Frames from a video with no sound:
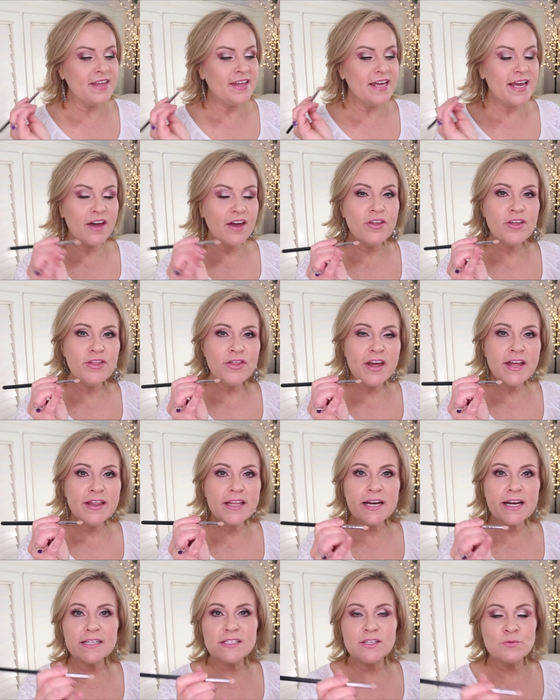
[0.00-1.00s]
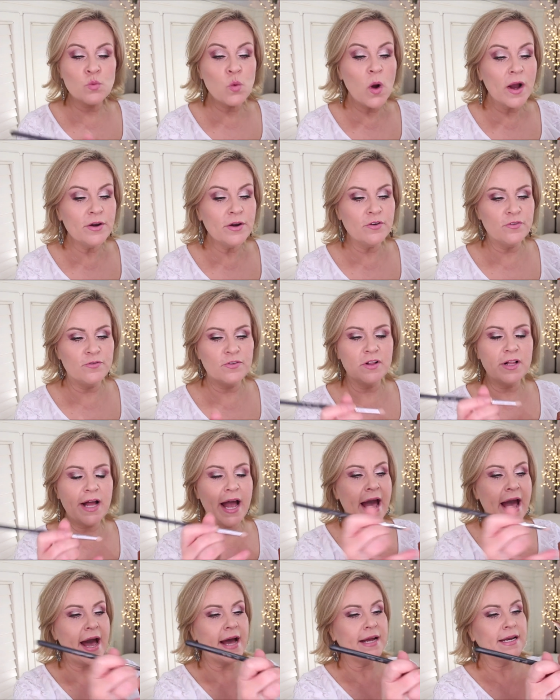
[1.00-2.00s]
the other thing that it's wonderful
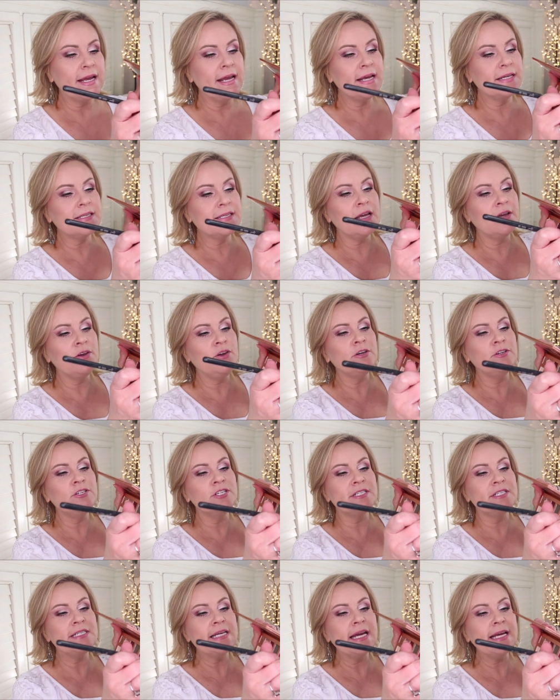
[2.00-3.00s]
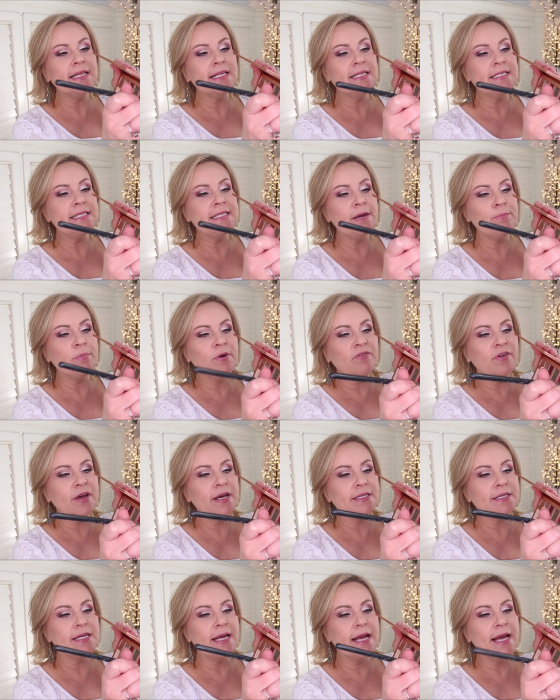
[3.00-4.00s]
at is if you just take the tip of
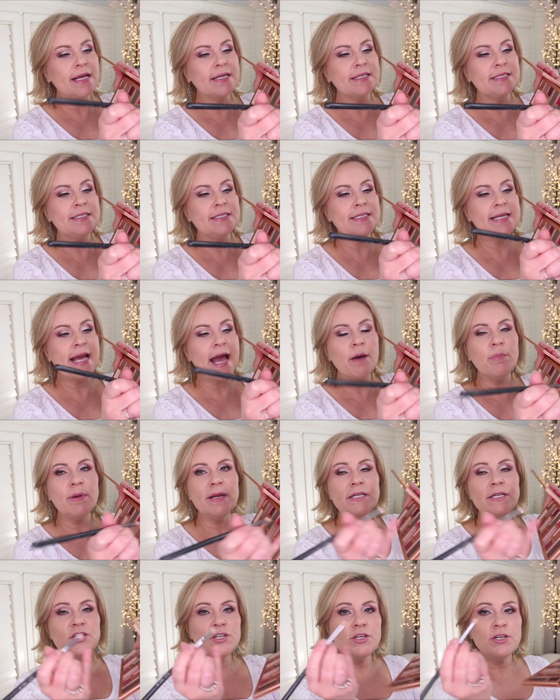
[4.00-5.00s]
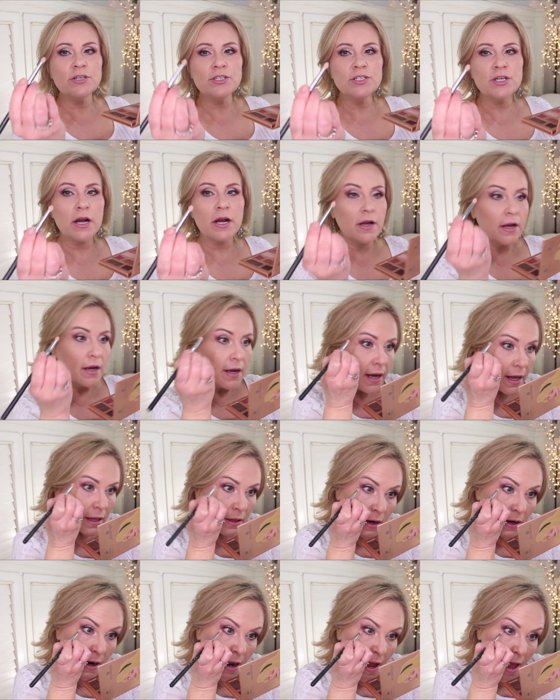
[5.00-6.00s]
it and dab it into your darker
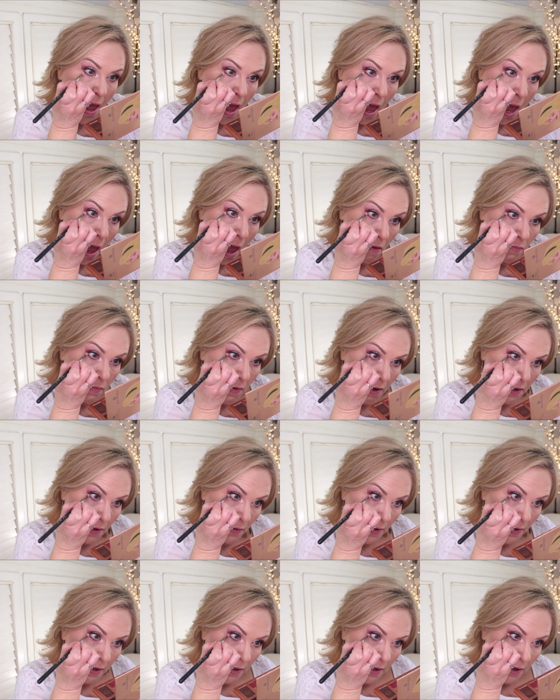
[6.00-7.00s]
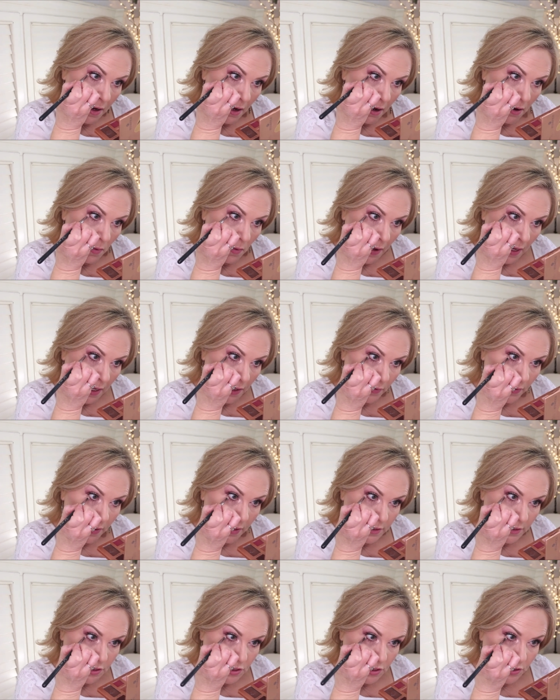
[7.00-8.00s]
color and then you can go and you
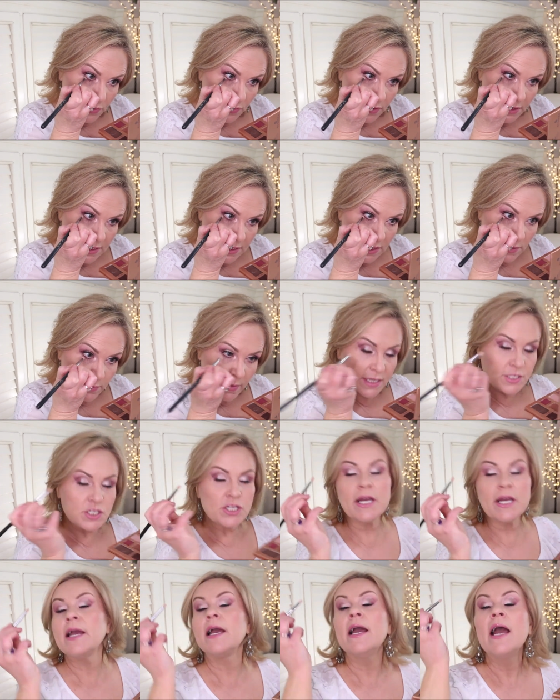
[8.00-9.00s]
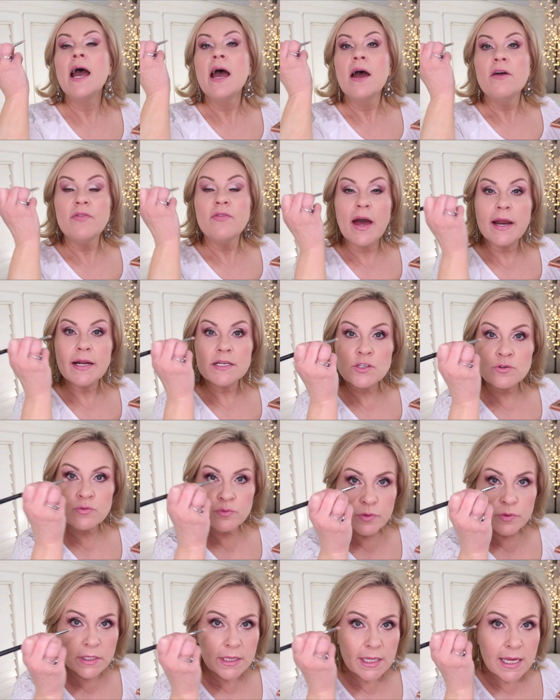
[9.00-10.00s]
can do this smudging that is
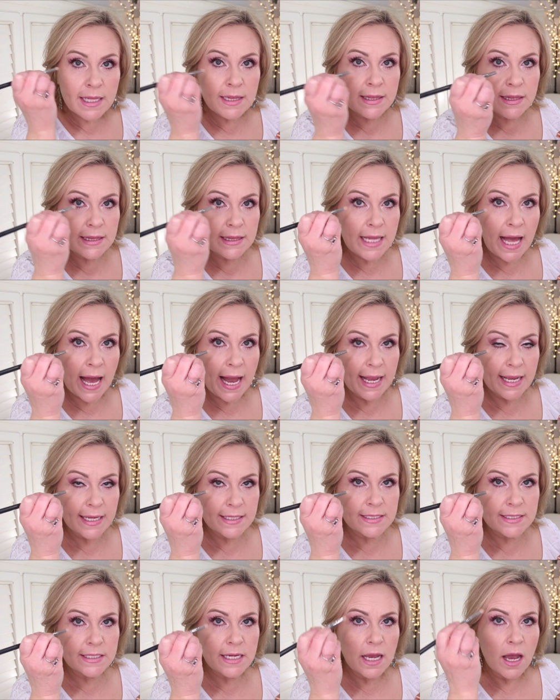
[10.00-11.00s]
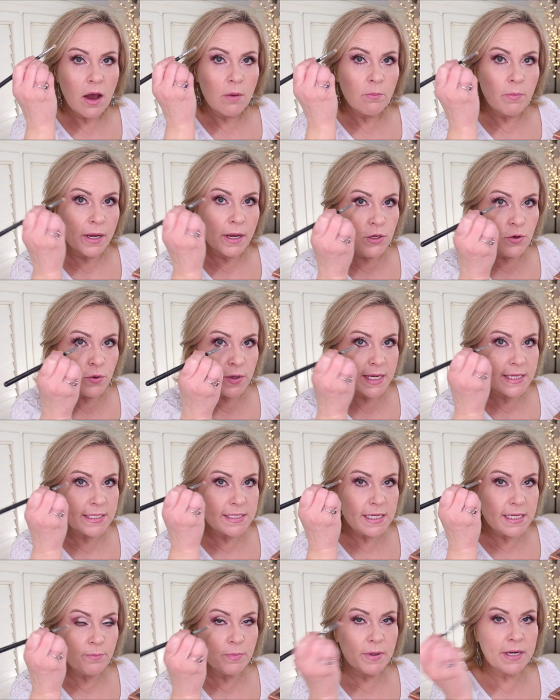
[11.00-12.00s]
really light but you can
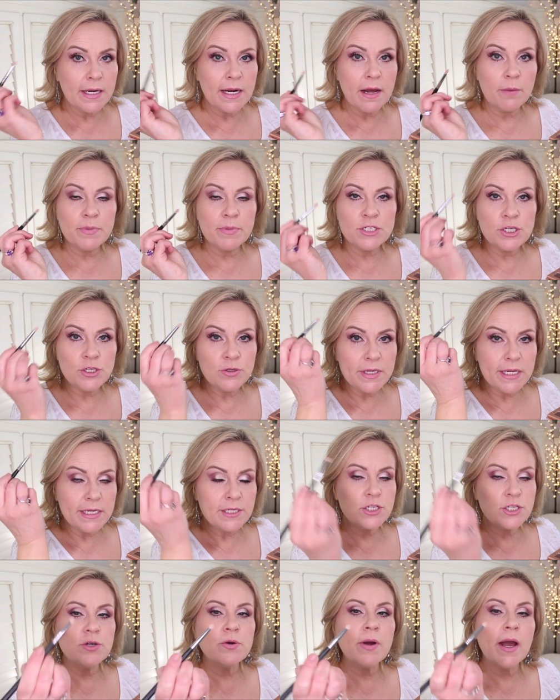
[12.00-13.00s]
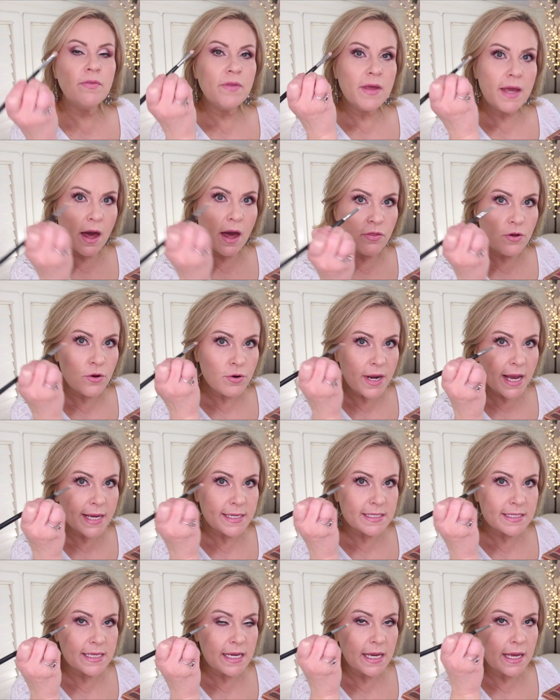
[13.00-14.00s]
deepen it up as you need to. And the other
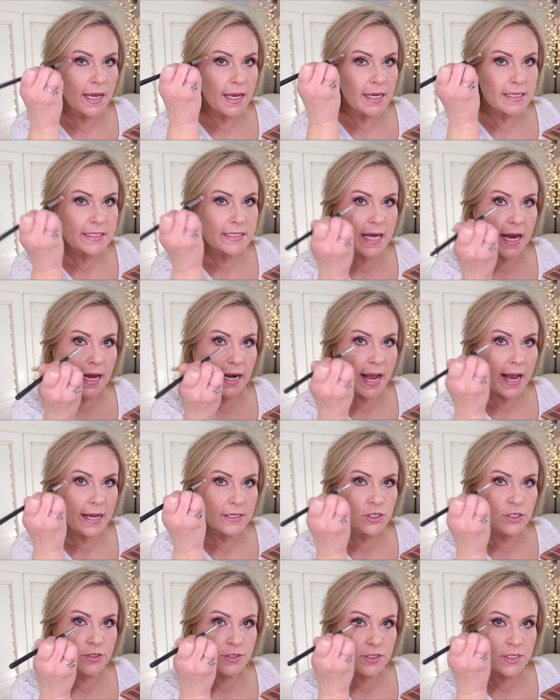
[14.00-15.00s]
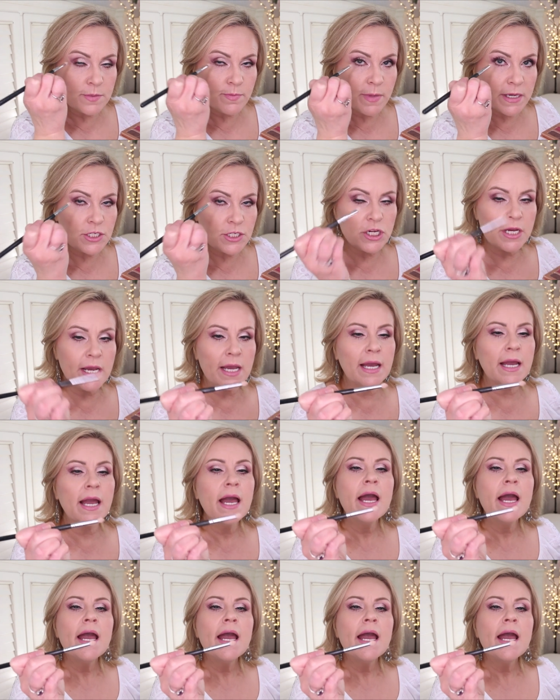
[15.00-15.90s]
nice thing is that as you're smudging,